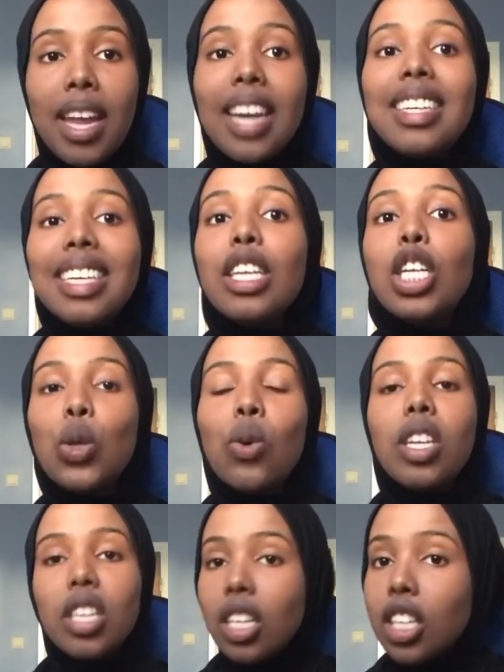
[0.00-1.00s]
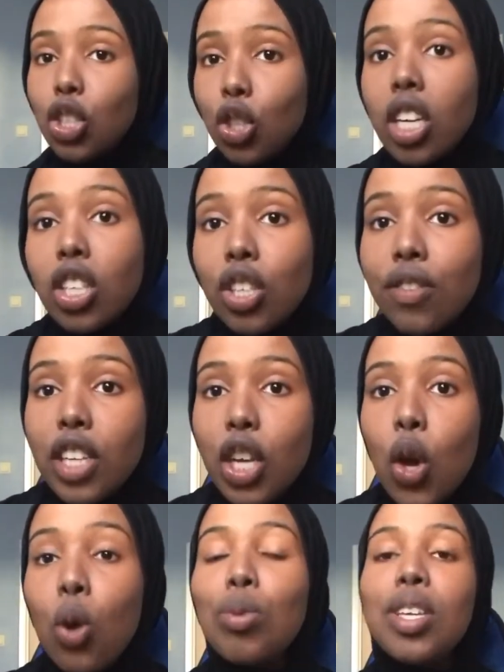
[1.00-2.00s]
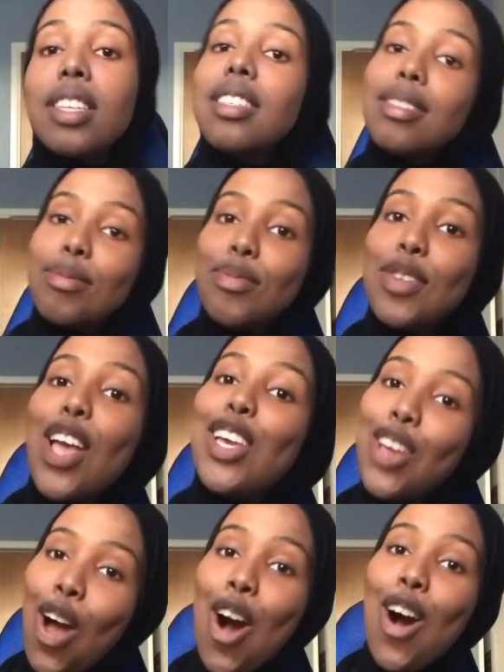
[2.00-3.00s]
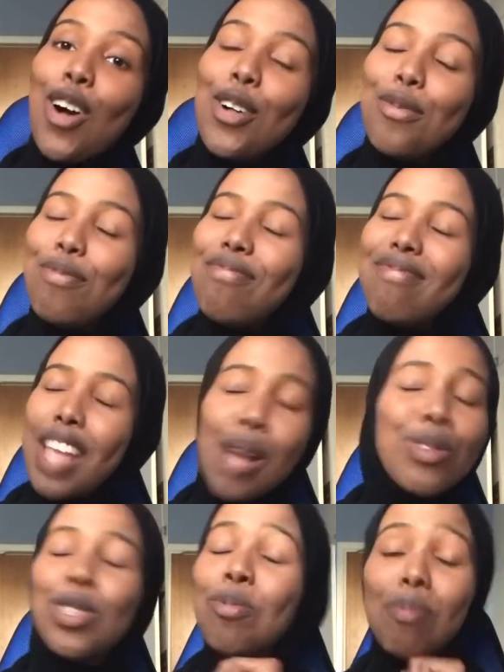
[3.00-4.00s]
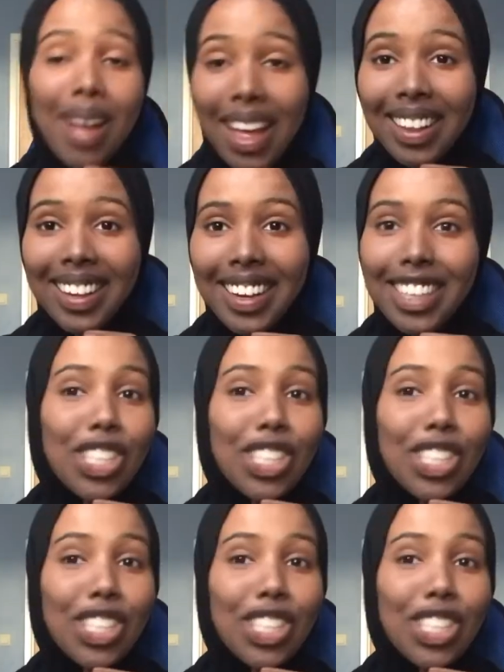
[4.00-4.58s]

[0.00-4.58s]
and I didn't do an introduction video because y'all, I'm Somali.